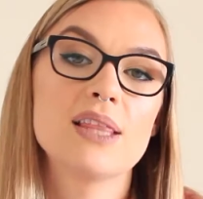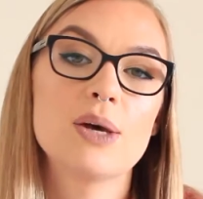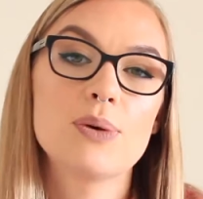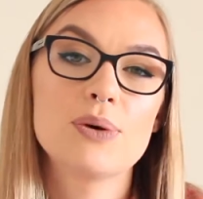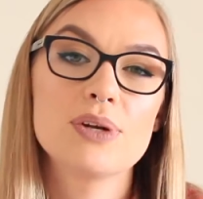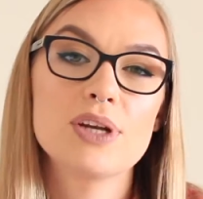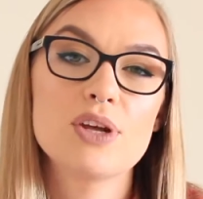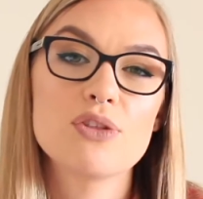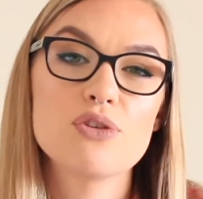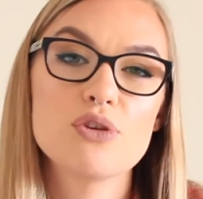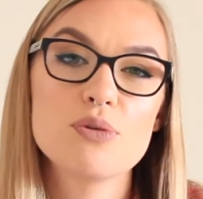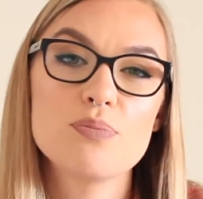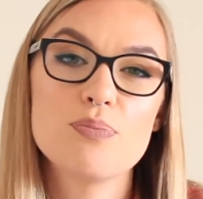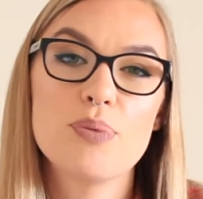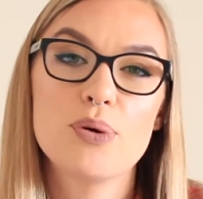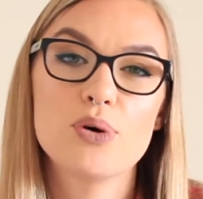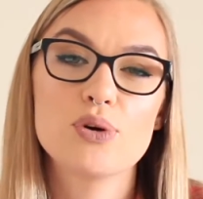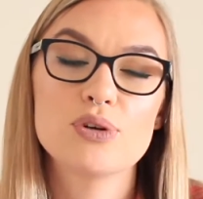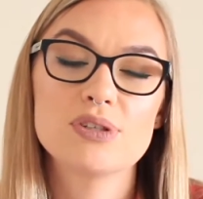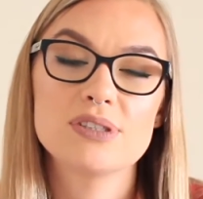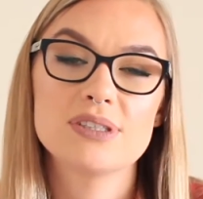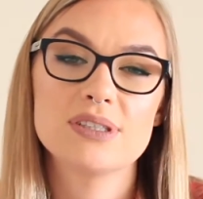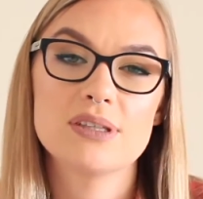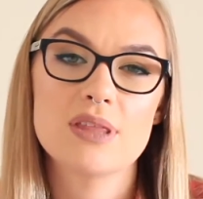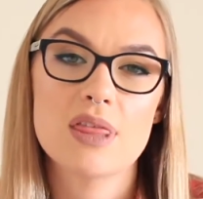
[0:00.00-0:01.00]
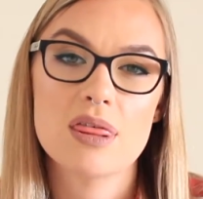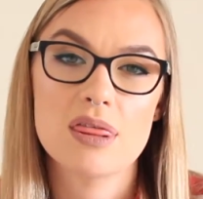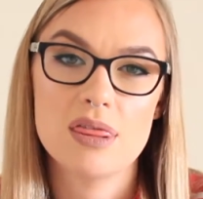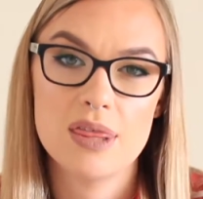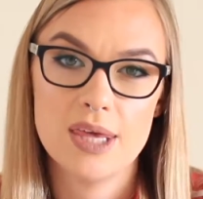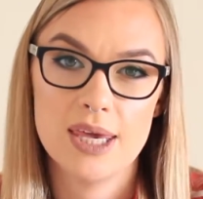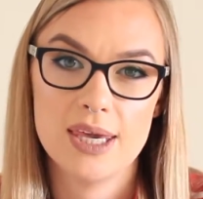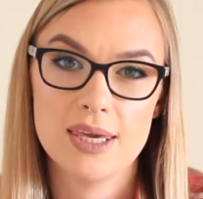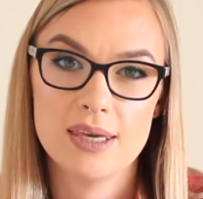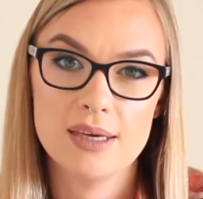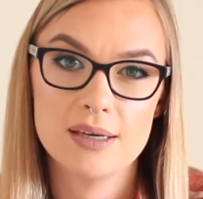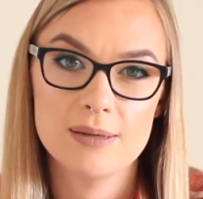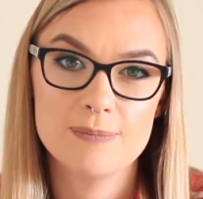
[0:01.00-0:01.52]
Now, another important
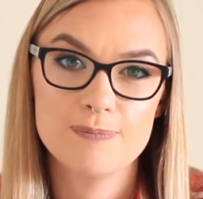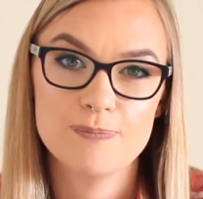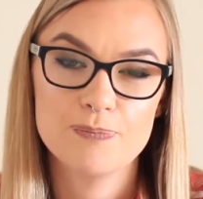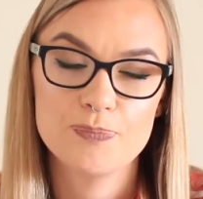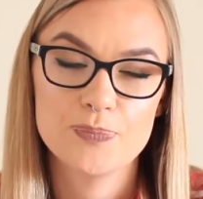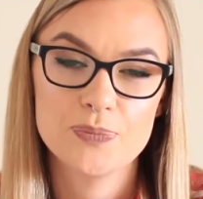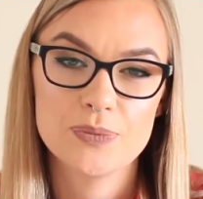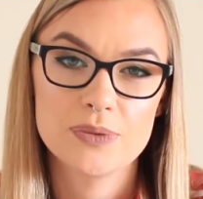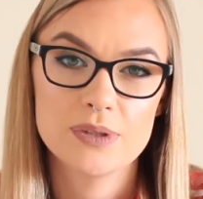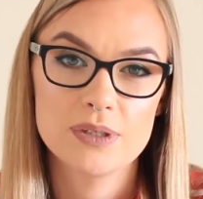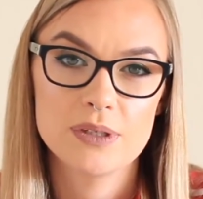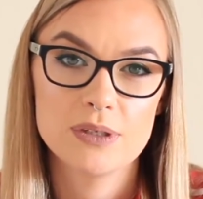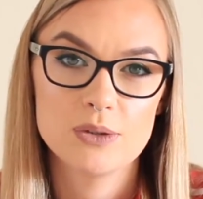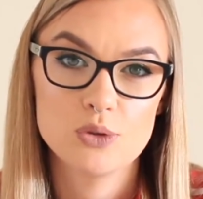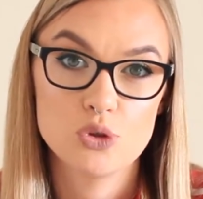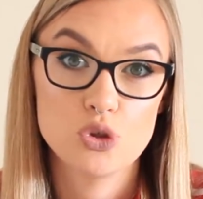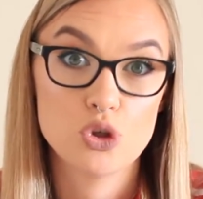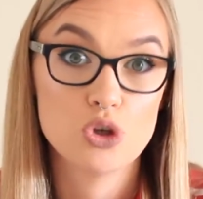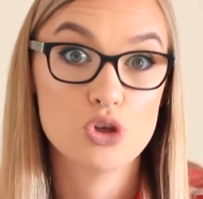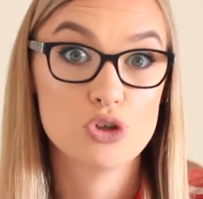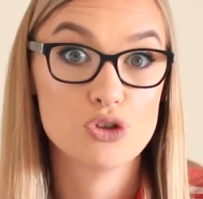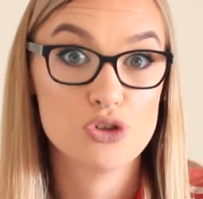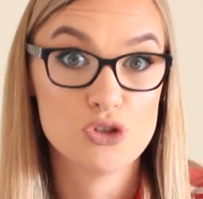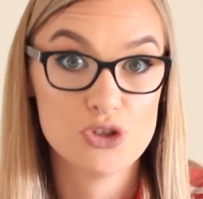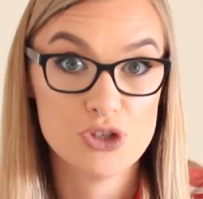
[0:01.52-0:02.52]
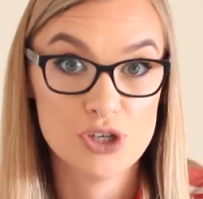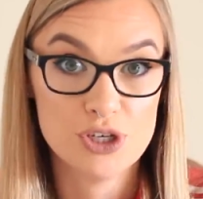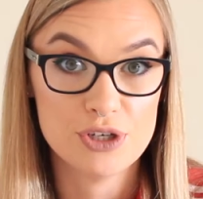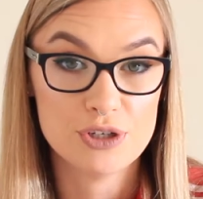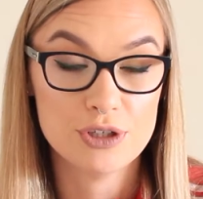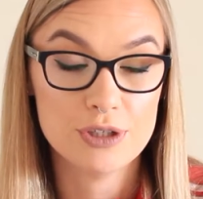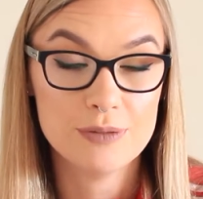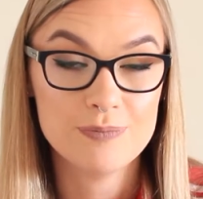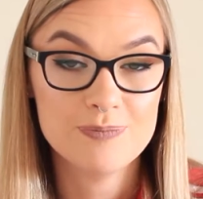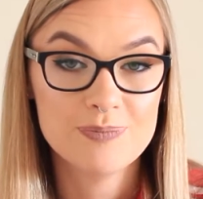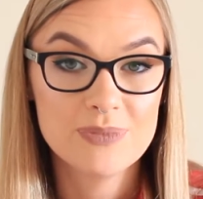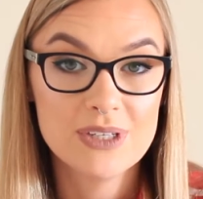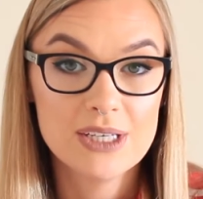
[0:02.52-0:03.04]
thing to
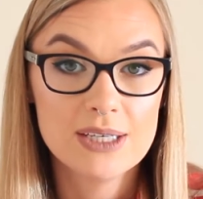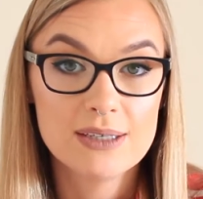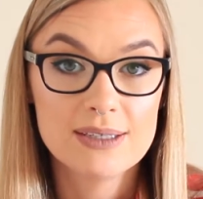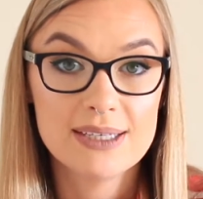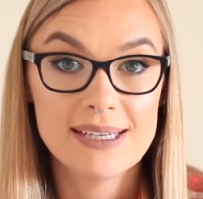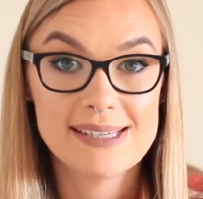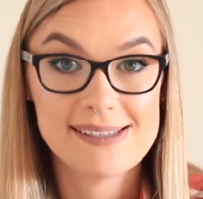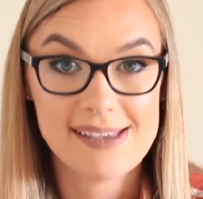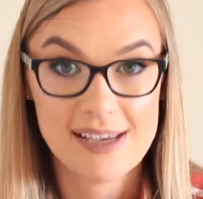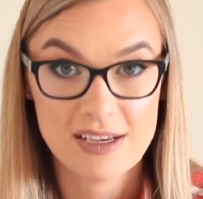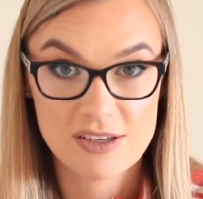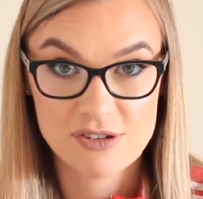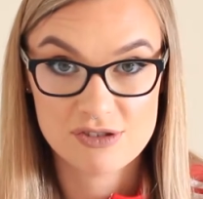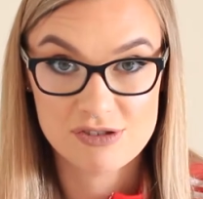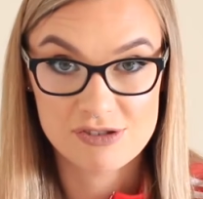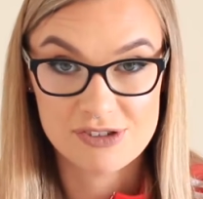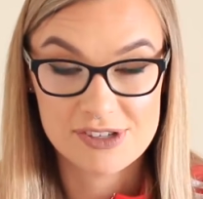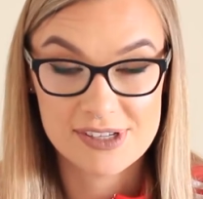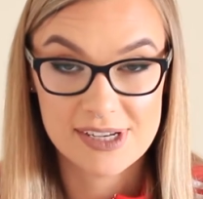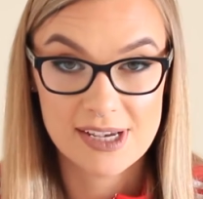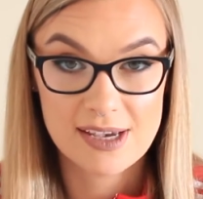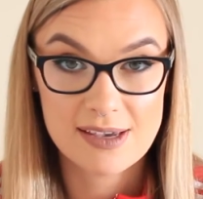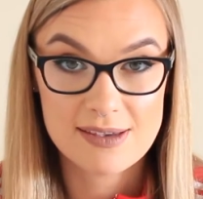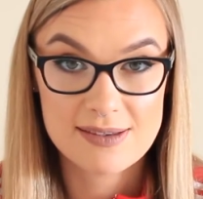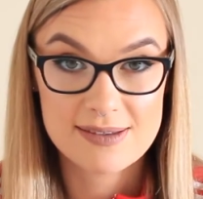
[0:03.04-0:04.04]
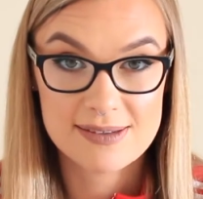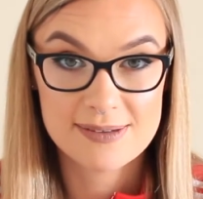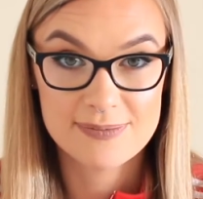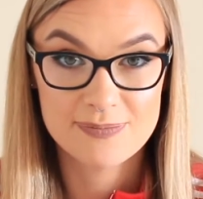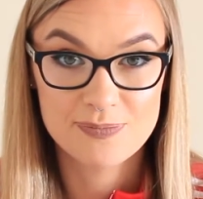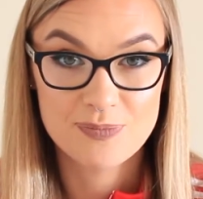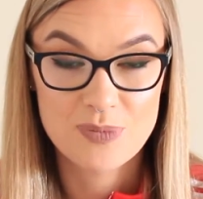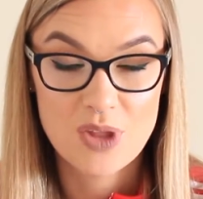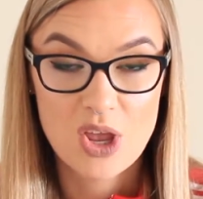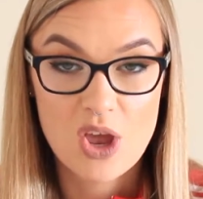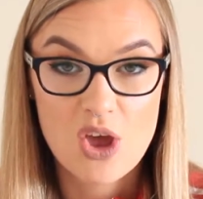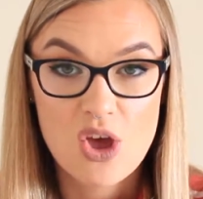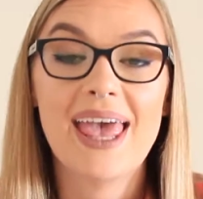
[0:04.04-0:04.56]
consider is exercise.